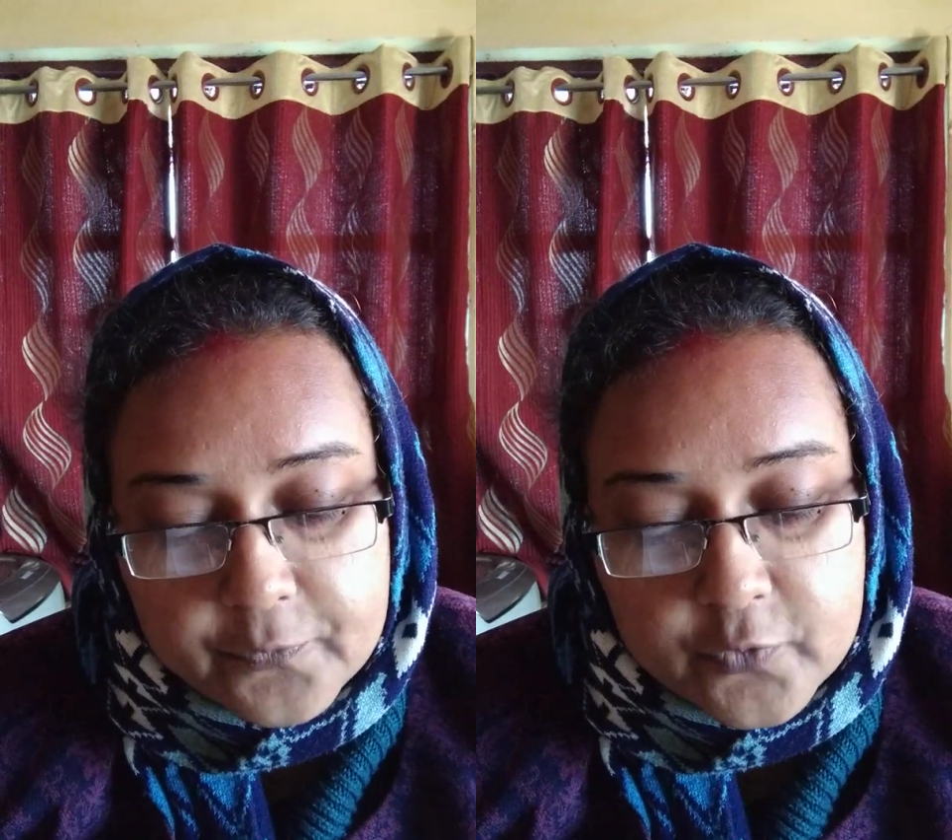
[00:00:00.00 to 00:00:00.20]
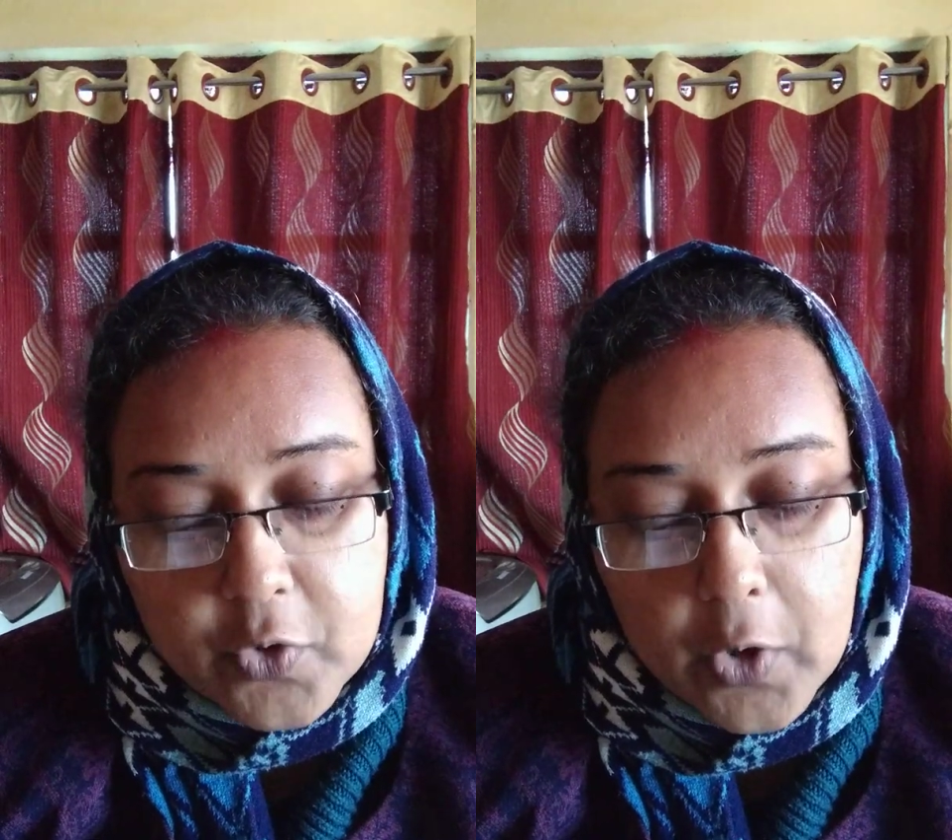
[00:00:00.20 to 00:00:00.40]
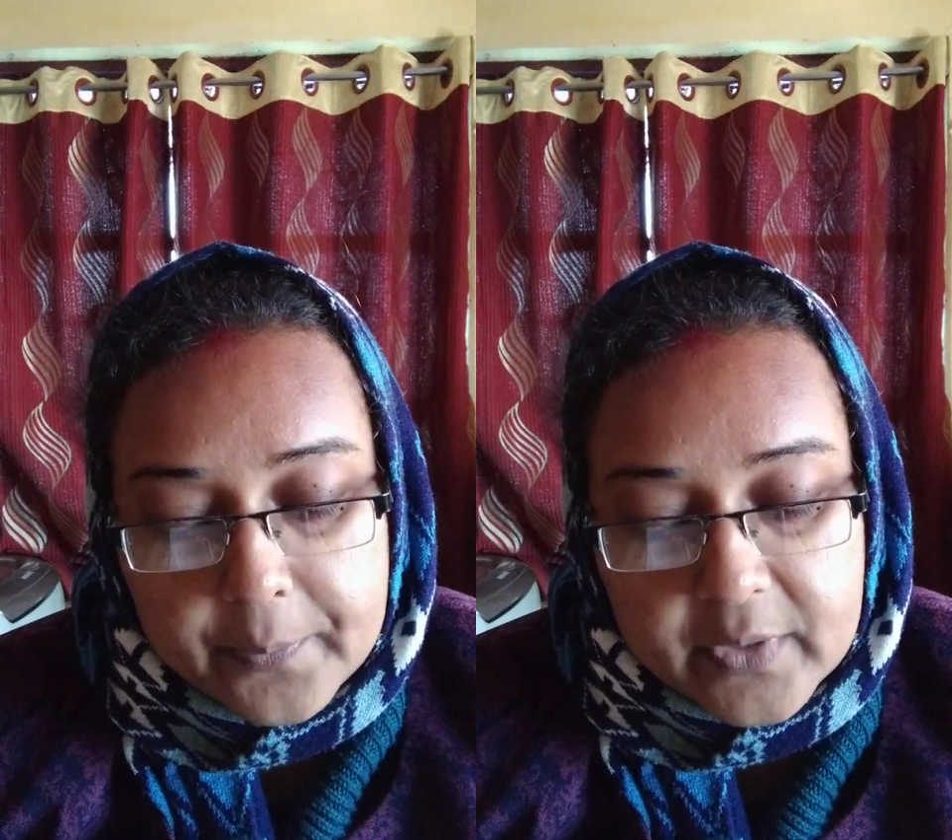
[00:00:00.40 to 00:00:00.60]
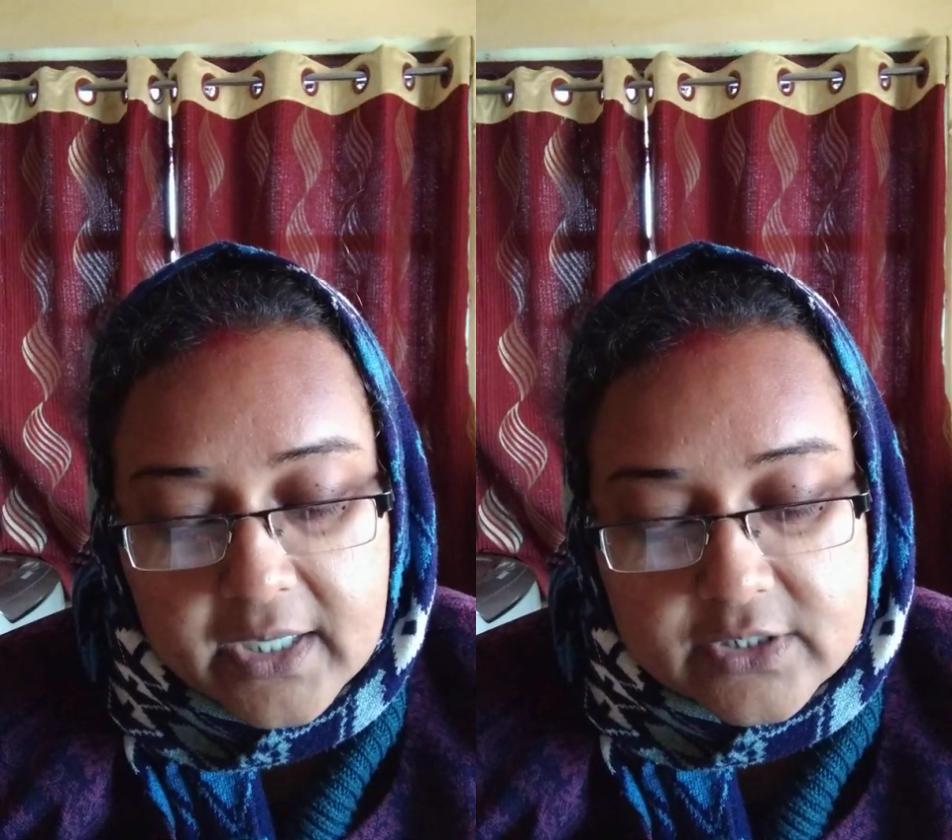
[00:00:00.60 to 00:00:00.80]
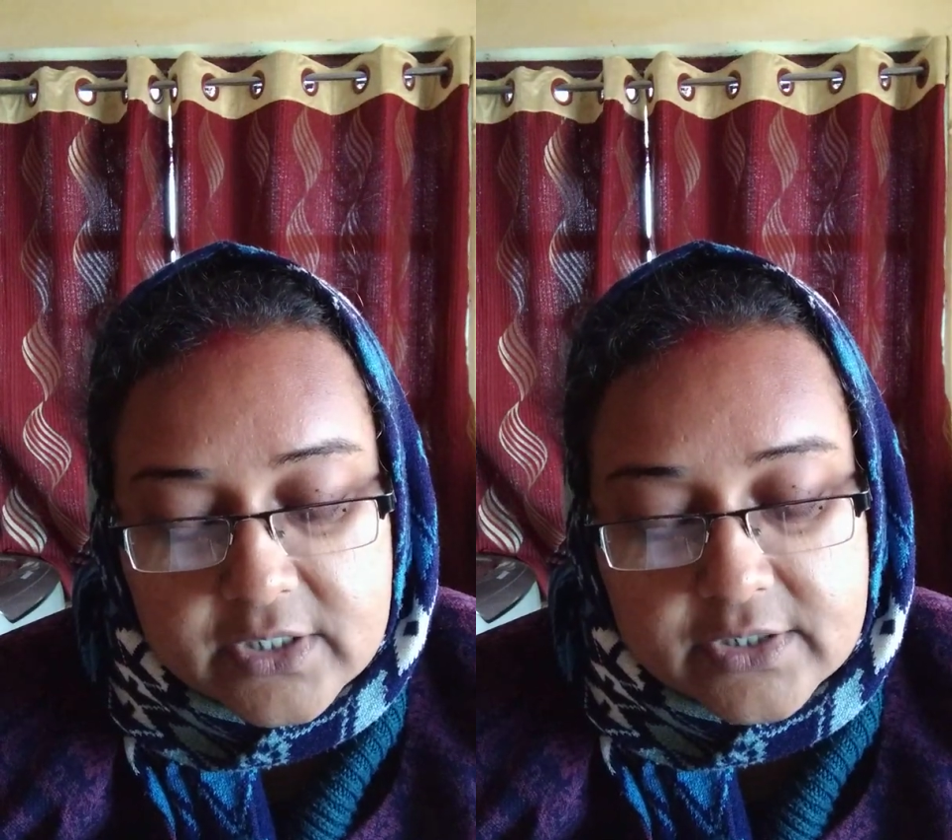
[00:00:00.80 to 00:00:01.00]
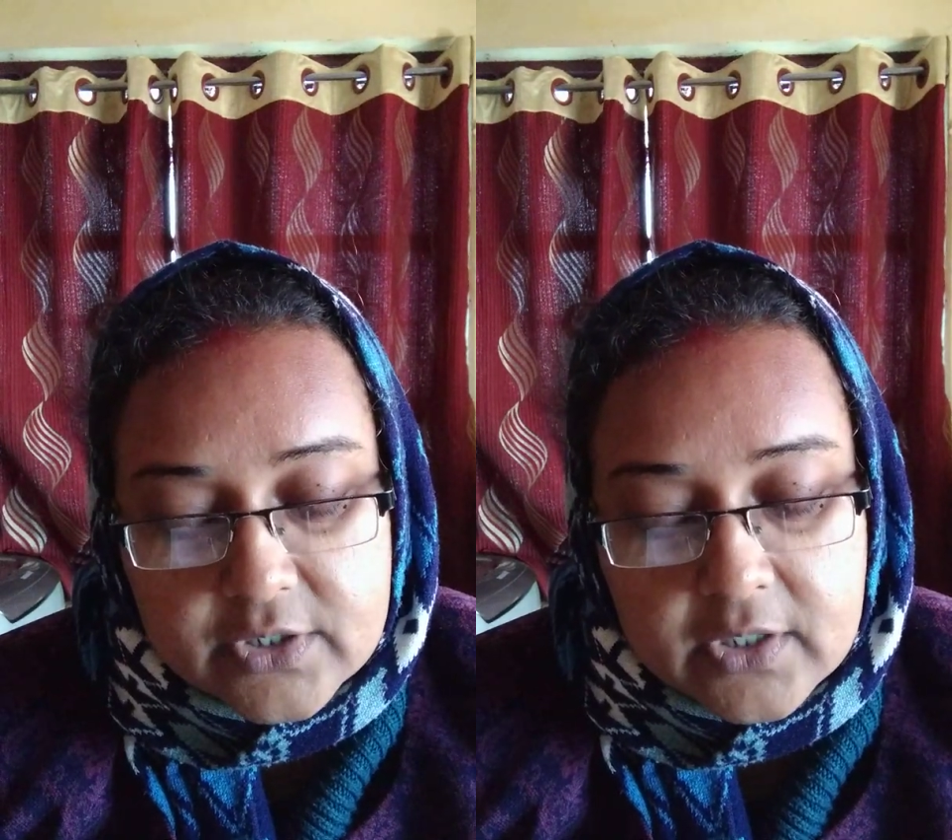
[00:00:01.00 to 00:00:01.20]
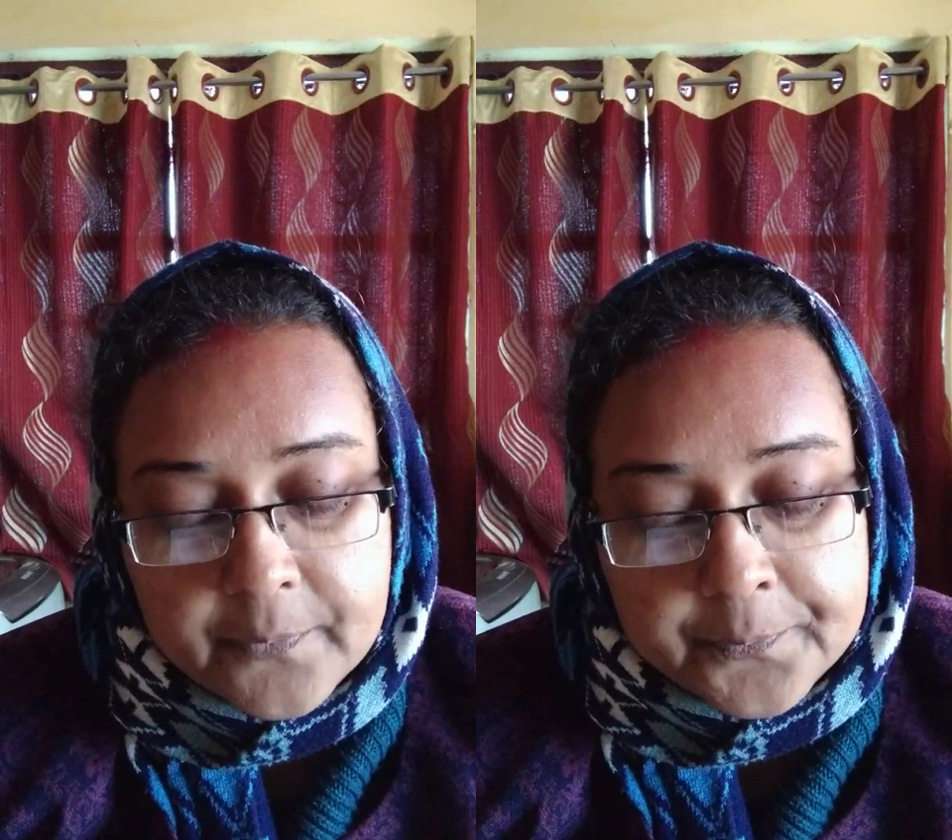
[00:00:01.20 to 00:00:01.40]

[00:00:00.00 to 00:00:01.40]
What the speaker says: for harmonizing the